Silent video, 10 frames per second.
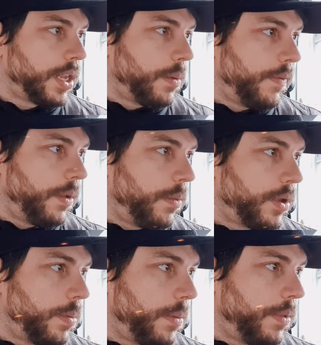Some of the
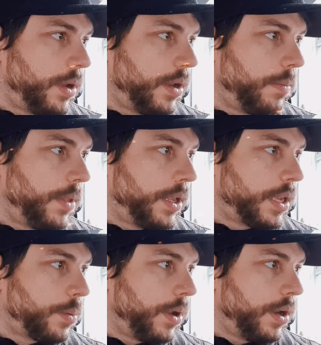most popular
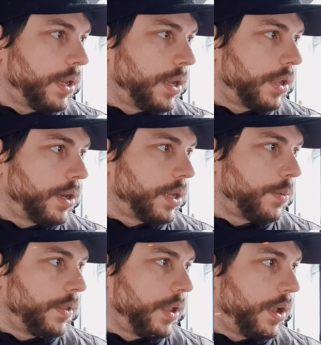places where sectors
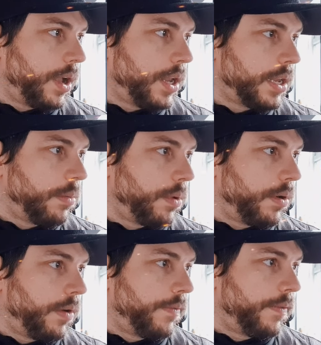with the highest number
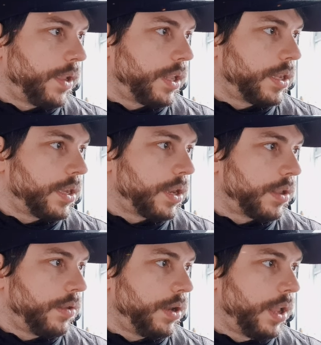of vacancies
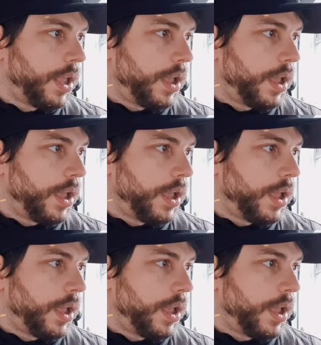include